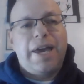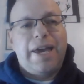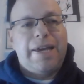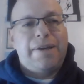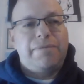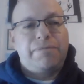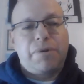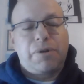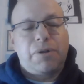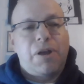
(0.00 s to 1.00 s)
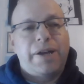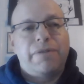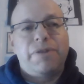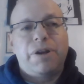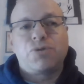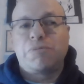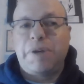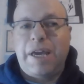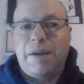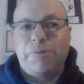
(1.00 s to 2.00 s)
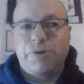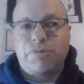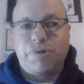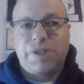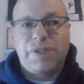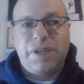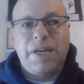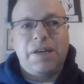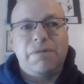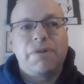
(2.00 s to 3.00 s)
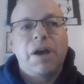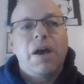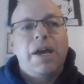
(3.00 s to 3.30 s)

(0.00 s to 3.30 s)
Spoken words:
a client of theirs would be able to receive